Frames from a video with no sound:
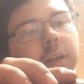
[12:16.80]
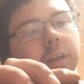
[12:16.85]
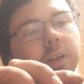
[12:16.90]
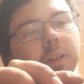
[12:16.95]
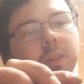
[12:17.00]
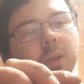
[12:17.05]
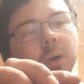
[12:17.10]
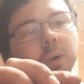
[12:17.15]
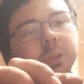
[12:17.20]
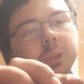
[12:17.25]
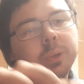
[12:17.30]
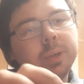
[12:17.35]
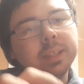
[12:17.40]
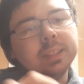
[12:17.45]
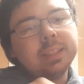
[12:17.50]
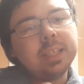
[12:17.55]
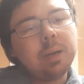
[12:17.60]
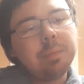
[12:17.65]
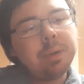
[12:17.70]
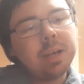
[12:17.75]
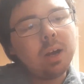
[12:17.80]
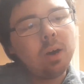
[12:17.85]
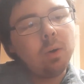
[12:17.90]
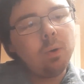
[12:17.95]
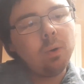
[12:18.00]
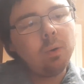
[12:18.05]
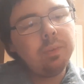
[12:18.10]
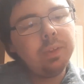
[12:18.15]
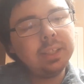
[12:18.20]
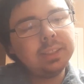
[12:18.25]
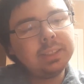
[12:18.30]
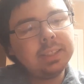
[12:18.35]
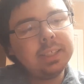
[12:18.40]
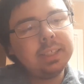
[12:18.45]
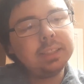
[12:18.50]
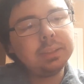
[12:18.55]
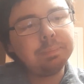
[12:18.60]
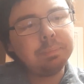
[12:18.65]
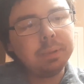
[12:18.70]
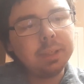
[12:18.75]
Those who can tell me how old this
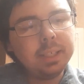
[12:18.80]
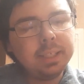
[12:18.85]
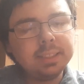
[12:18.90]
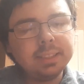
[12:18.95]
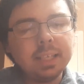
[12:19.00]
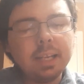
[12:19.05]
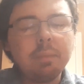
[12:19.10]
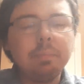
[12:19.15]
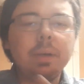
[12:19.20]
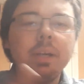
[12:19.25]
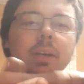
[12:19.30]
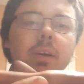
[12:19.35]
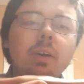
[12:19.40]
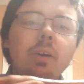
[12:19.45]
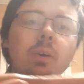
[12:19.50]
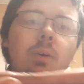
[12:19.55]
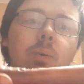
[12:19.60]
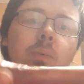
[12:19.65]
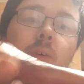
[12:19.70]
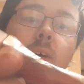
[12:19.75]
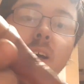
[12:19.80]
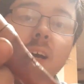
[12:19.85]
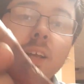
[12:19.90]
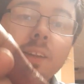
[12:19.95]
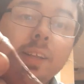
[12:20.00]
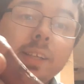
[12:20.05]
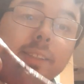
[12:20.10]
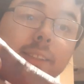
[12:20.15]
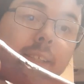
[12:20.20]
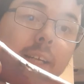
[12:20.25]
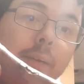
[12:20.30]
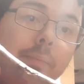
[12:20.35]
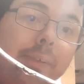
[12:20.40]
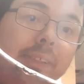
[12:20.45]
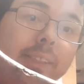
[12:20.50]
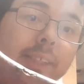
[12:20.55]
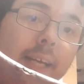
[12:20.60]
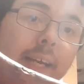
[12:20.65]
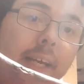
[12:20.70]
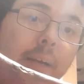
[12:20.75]
is, please let me know. This is going to be
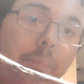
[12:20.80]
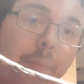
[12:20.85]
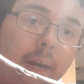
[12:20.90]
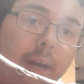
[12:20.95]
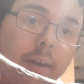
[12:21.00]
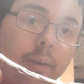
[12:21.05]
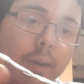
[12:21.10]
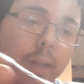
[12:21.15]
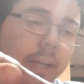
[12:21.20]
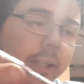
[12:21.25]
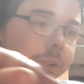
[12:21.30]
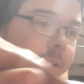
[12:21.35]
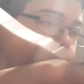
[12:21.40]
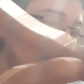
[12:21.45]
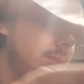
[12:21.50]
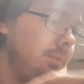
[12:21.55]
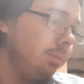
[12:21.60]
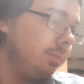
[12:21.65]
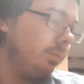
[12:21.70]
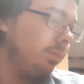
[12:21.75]
staying in my collection.